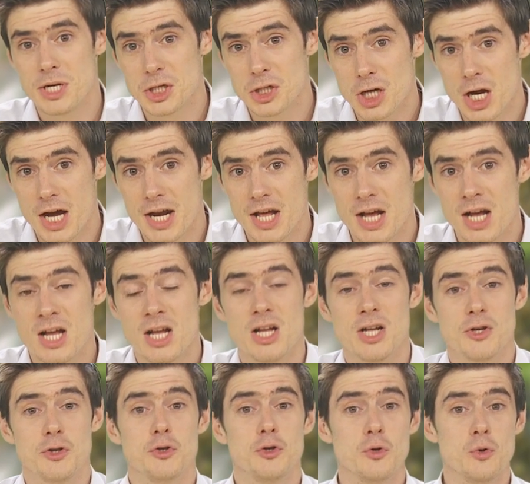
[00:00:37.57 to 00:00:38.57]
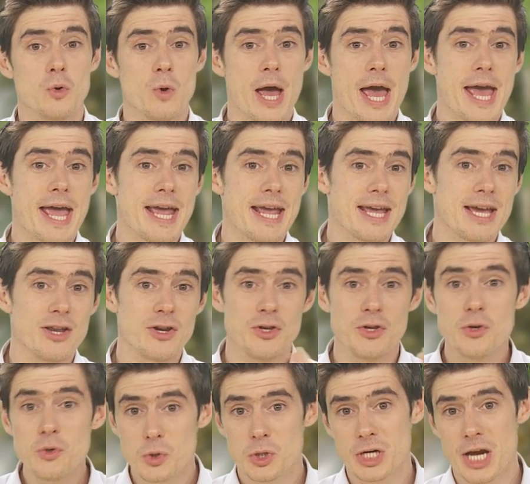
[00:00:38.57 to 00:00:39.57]
in China to a
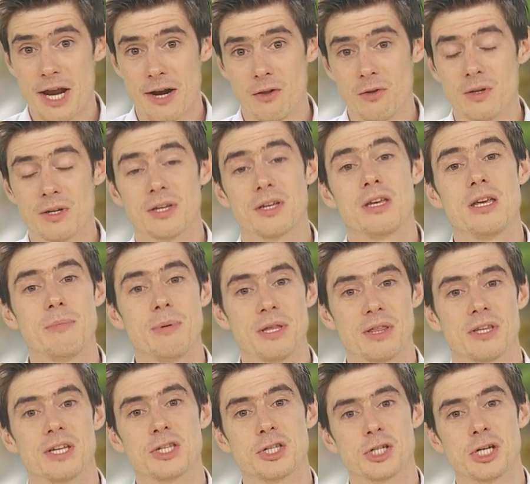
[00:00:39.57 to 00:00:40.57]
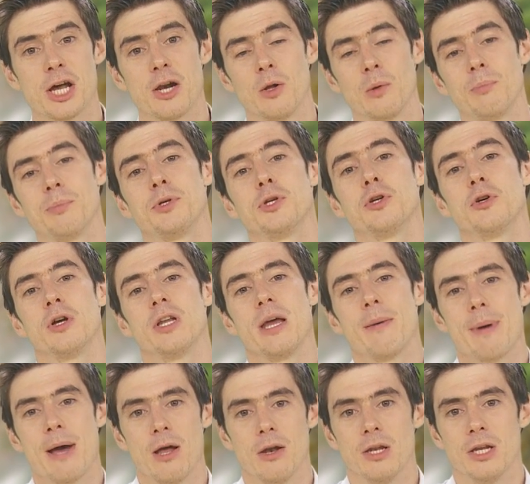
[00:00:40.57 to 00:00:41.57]
new channel, keeping this channel purely
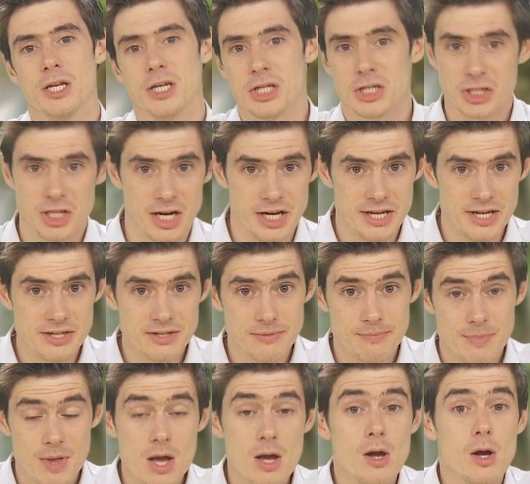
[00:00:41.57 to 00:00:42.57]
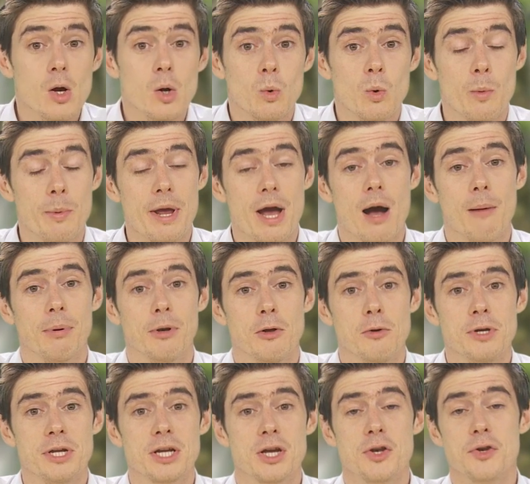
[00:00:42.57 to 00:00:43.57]
about learning Chinese. We'll be
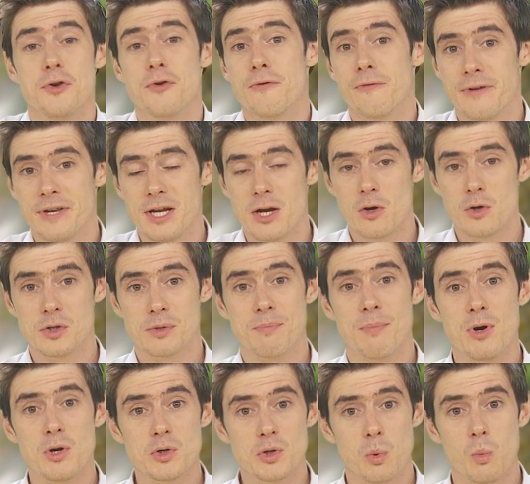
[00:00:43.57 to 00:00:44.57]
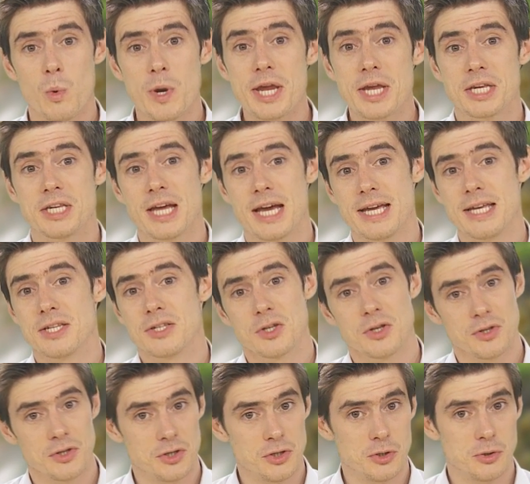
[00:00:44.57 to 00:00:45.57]
uploading new videos most weekdays
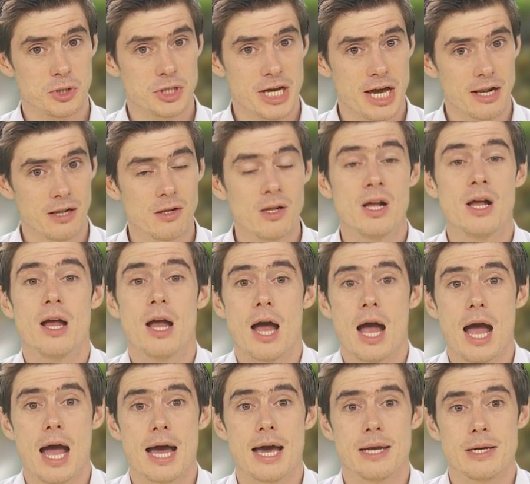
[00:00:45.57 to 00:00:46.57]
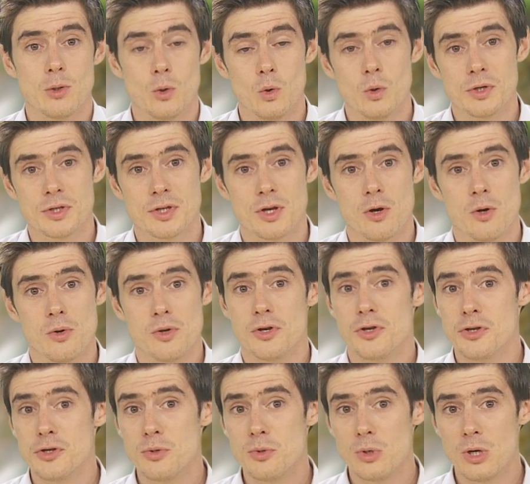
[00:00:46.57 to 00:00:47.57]
to the new channel and also
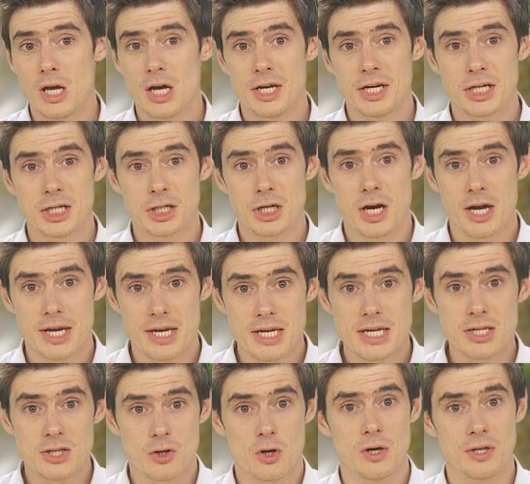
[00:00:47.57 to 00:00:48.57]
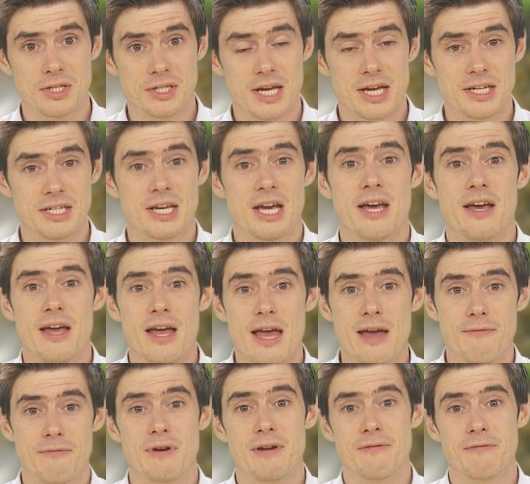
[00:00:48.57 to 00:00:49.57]
new learning Chinese content
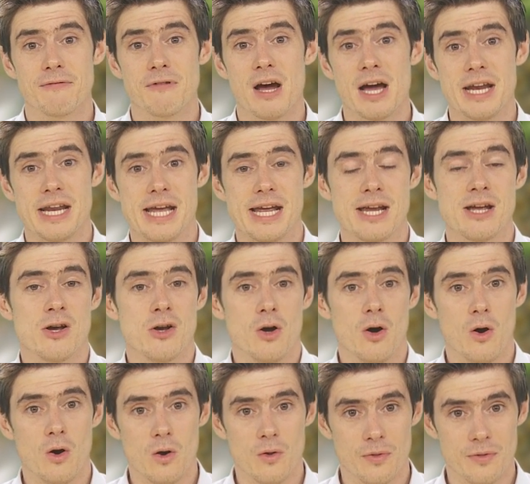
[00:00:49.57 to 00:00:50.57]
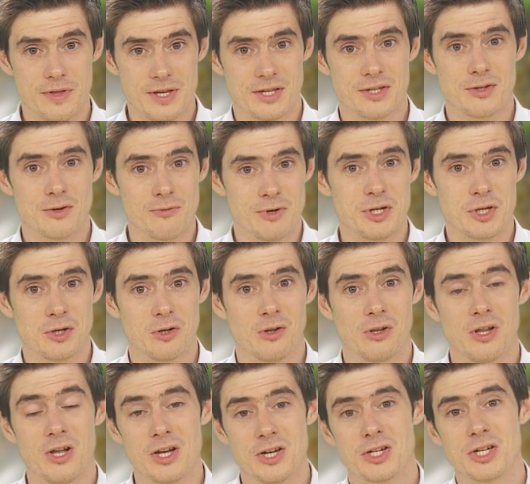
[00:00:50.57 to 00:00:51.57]
every Friday on this original
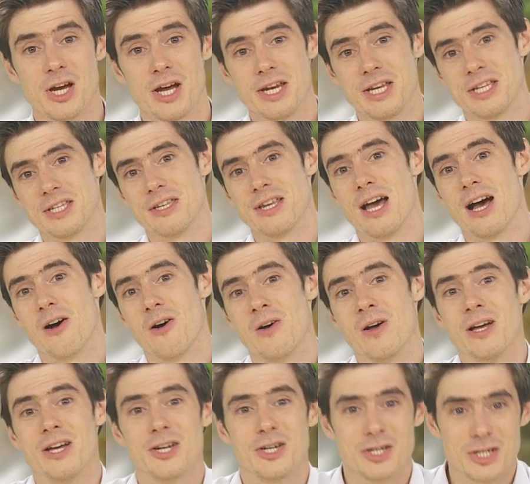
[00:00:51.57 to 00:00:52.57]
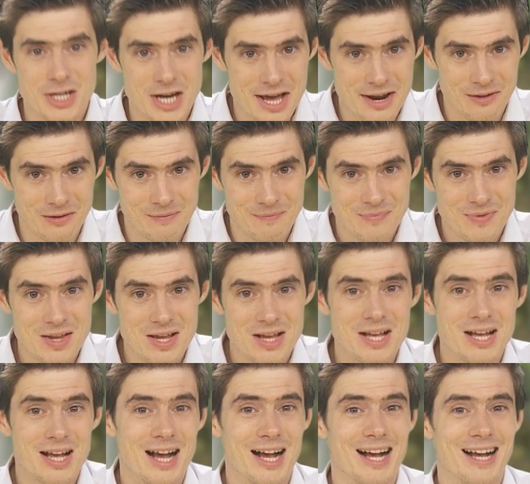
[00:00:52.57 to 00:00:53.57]
Learn Chinese Now channel.
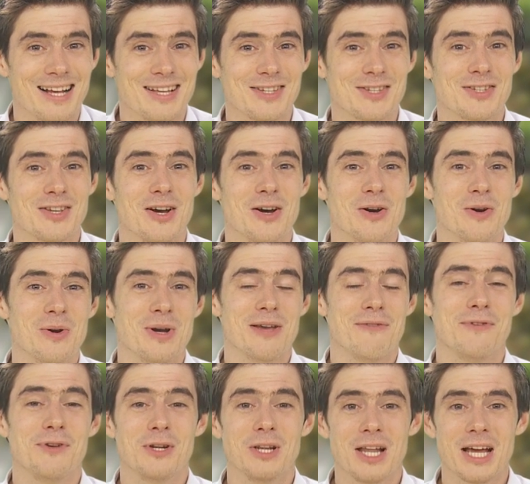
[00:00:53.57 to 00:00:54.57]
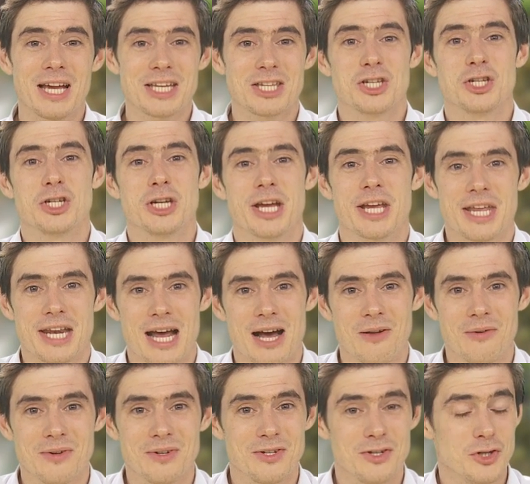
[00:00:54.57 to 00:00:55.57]
Uh, so if you'd like to check it
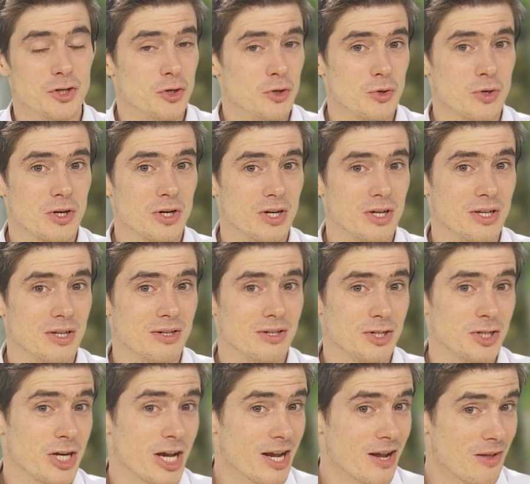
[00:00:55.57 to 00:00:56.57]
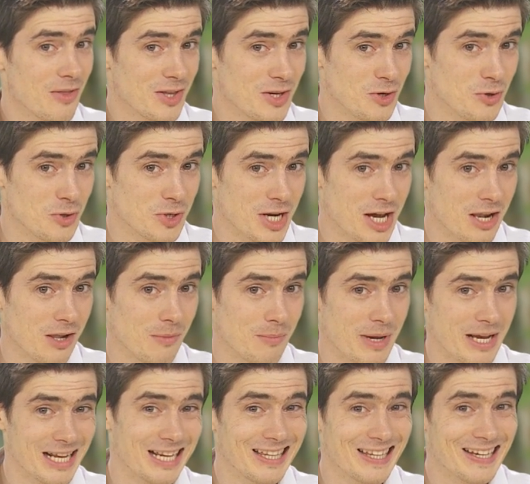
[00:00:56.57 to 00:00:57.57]
out, you can check out the new channel
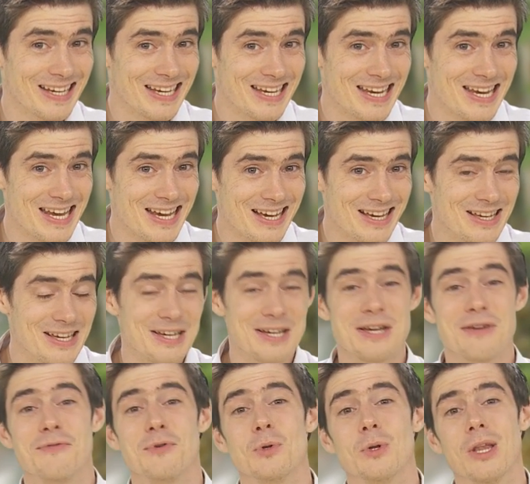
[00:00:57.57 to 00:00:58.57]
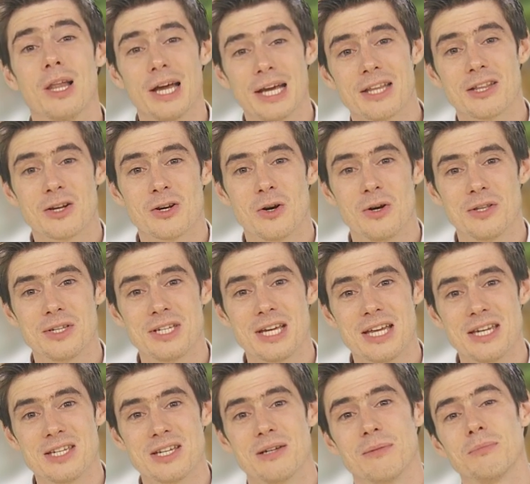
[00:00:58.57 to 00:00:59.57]
by clicking here. If you like the
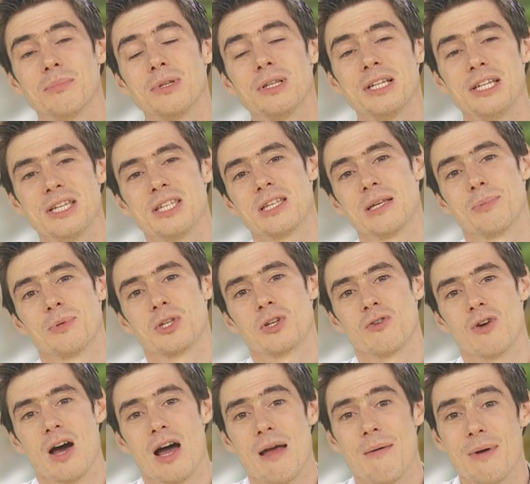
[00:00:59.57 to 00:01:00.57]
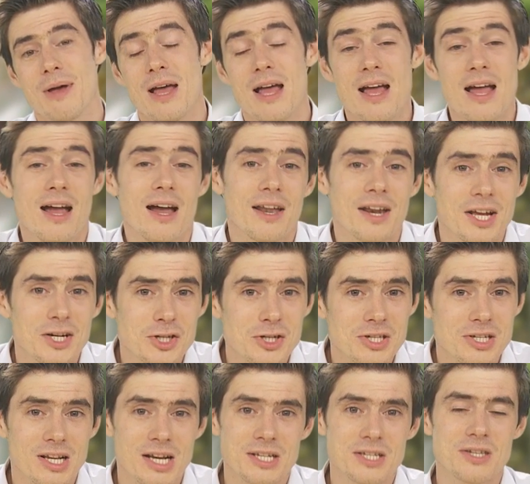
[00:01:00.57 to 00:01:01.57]
content, please subscribe. And I'd
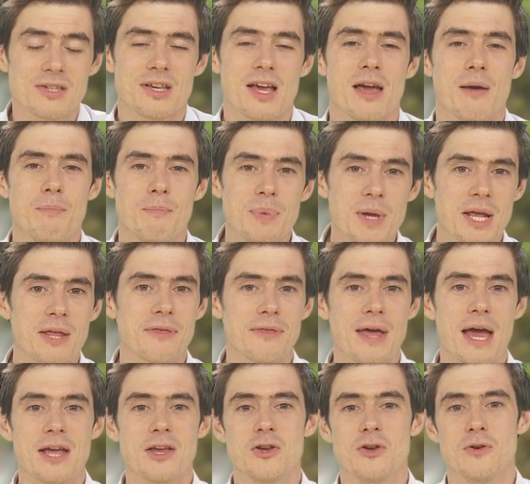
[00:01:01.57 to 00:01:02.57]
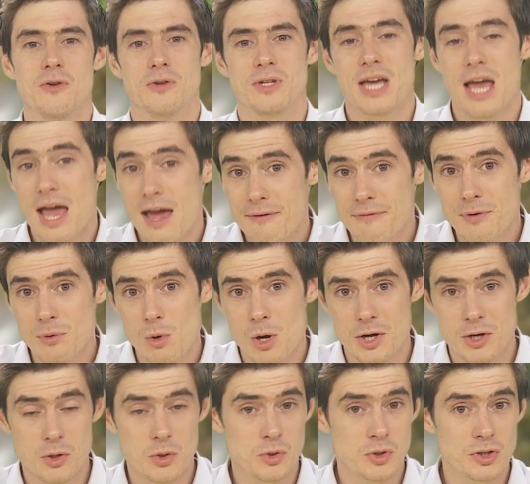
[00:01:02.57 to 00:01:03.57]
just like to say a big thank you to
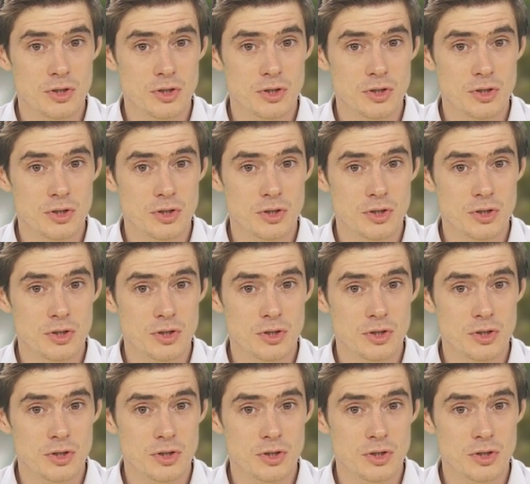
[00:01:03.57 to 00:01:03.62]
everyone who's